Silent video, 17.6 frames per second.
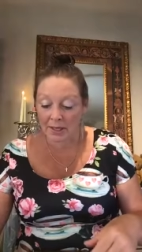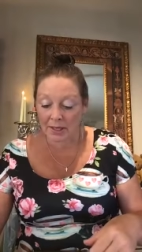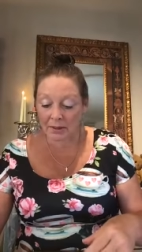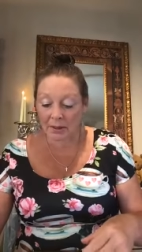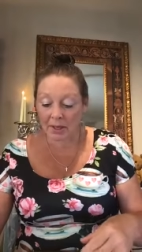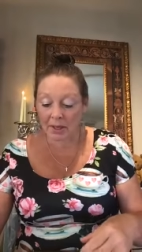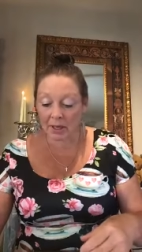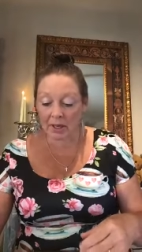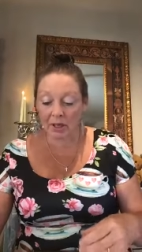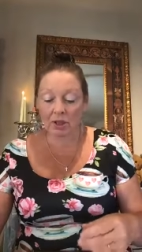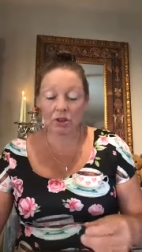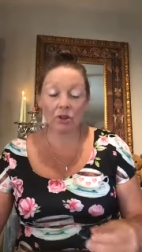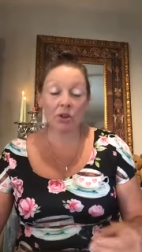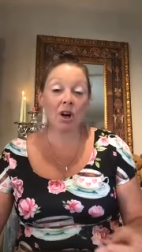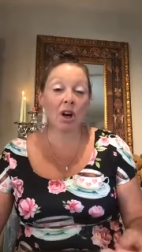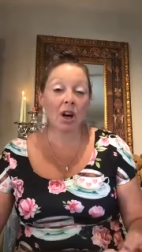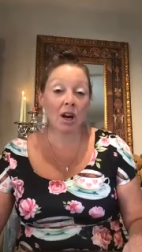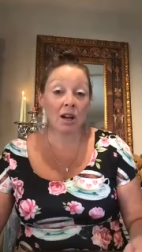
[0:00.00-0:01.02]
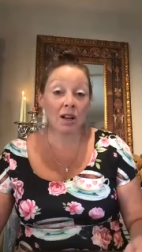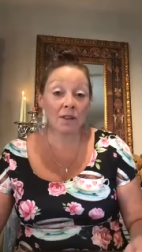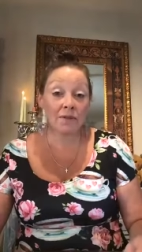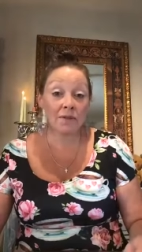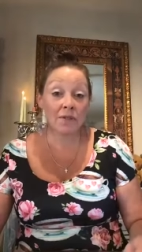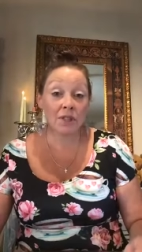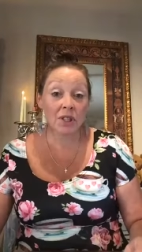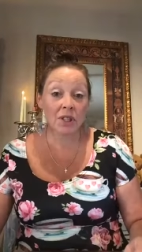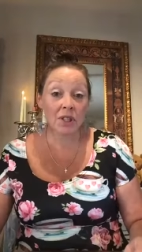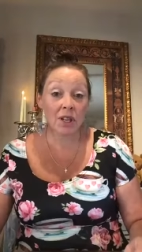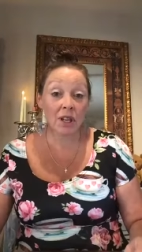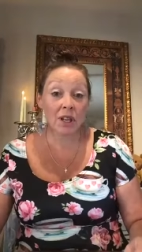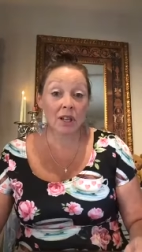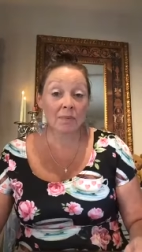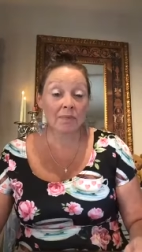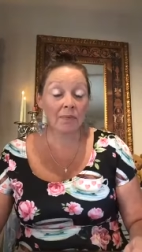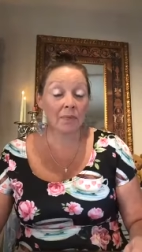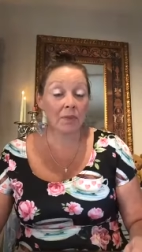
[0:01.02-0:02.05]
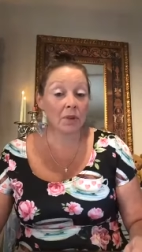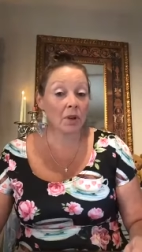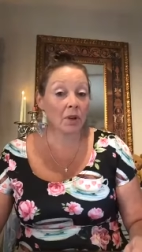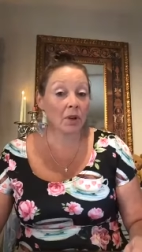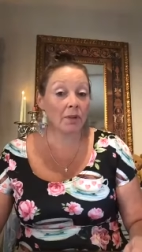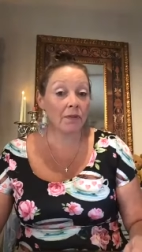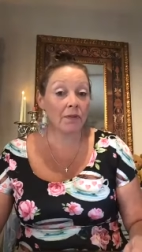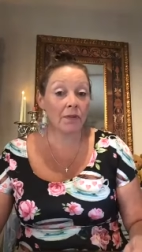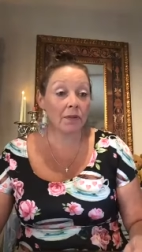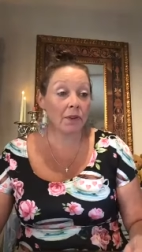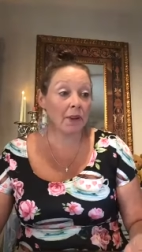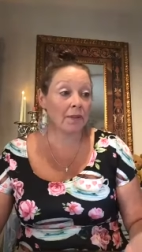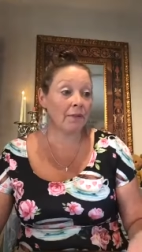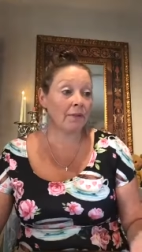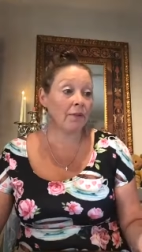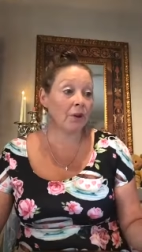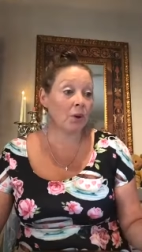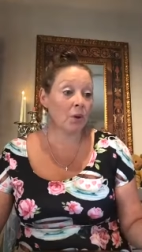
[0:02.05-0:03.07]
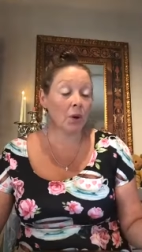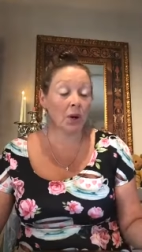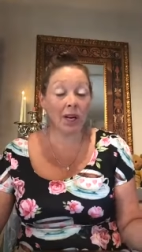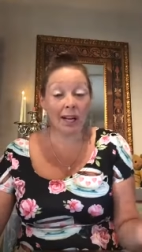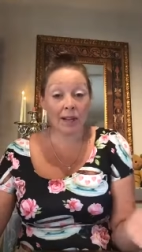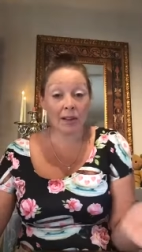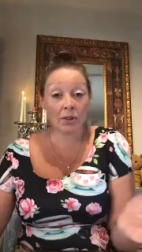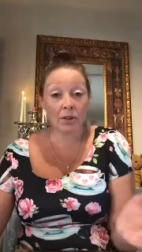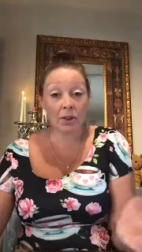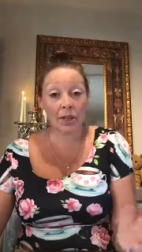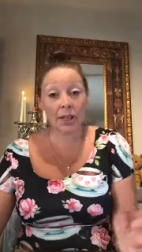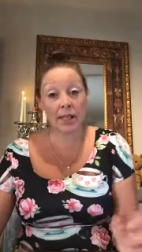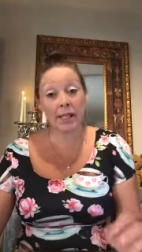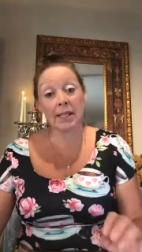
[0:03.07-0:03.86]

And then doing a craft. Um, if, if you are